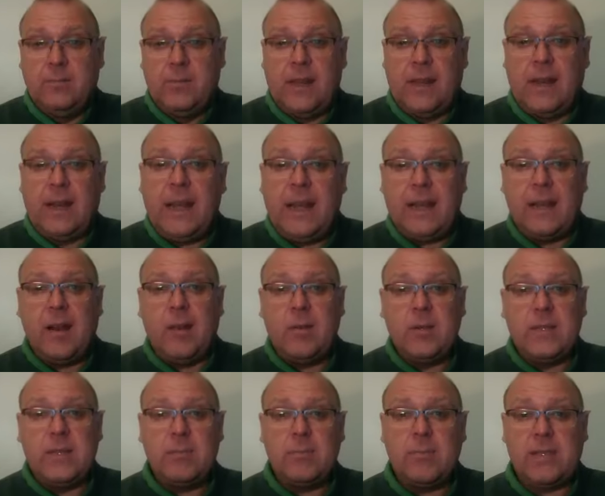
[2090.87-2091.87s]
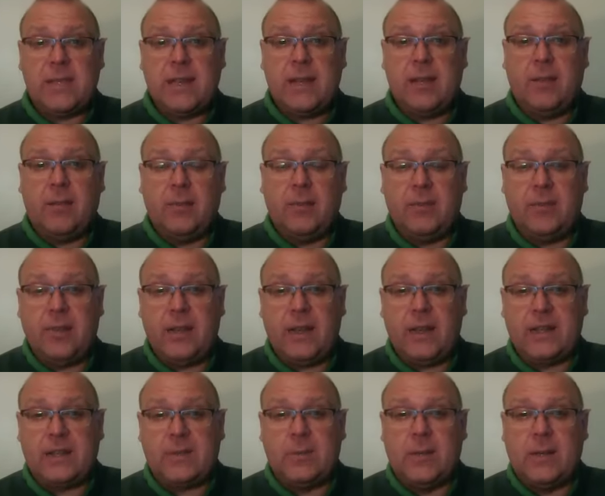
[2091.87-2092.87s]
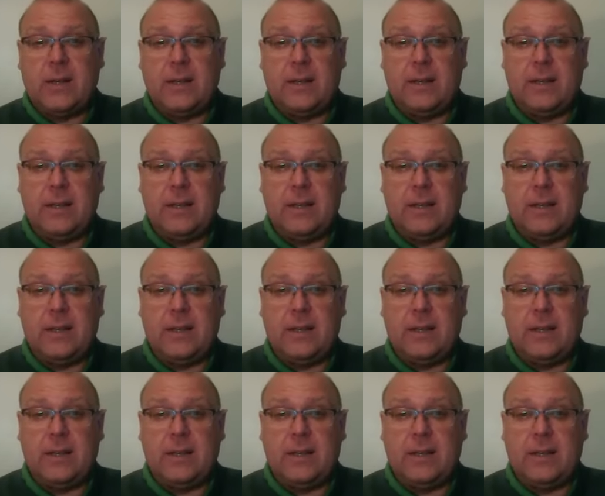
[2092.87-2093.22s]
And he goes himself as well.